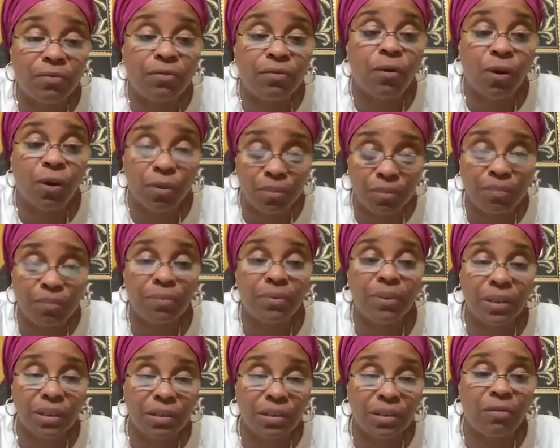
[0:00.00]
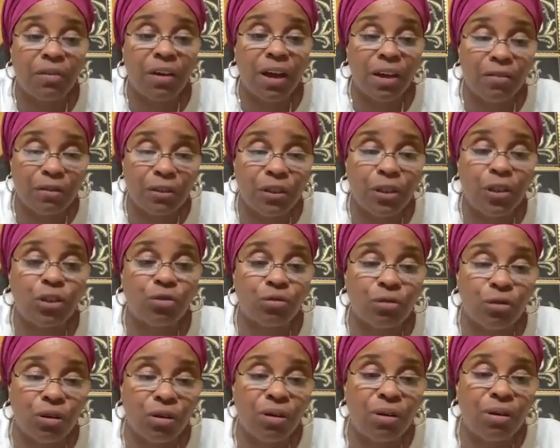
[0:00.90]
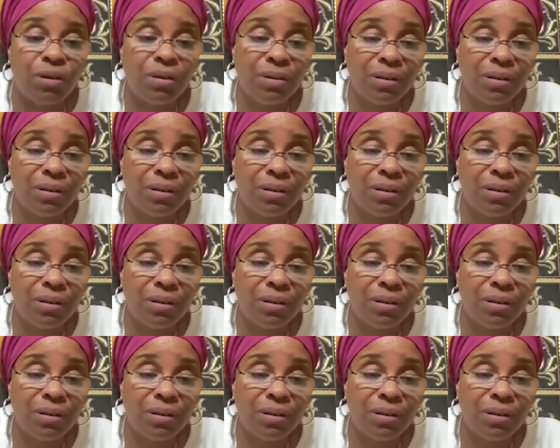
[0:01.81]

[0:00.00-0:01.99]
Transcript: from Survivor Strong.